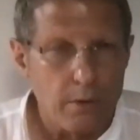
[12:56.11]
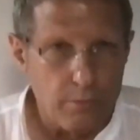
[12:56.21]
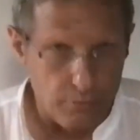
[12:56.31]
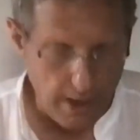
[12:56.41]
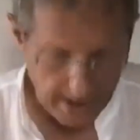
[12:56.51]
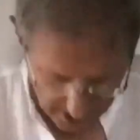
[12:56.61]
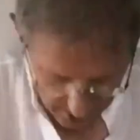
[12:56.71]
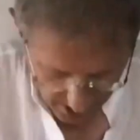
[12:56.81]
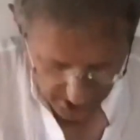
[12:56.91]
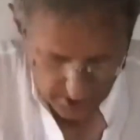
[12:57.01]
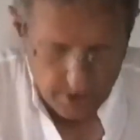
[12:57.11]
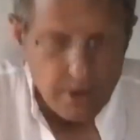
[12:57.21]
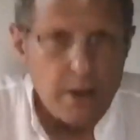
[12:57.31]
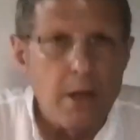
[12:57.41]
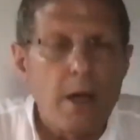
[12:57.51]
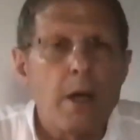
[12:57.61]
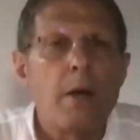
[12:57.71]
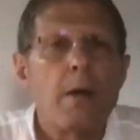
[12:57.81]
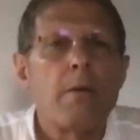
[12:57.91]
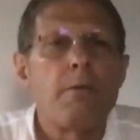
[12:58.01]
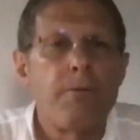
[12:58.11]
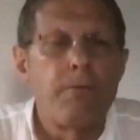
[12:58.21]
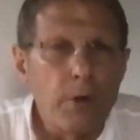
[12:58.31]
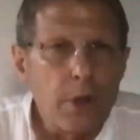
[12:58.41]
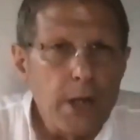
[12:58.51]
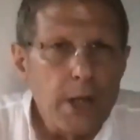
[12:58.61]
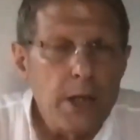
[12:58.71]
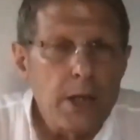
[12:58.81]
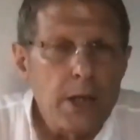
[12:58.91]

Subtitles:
Recognize it. Fully